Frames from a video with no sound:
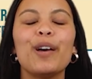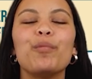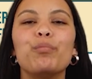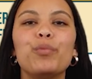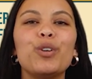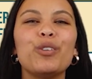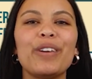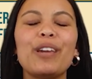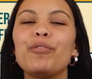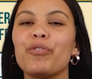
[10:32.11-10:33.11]

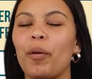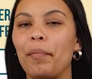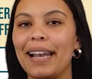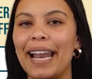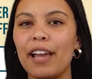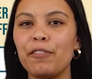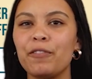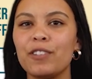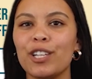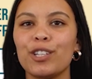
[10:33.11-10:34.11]
moving from
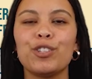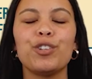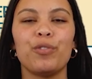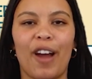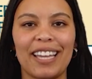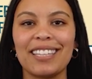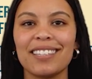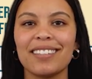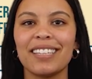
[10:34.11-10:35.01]
left to right.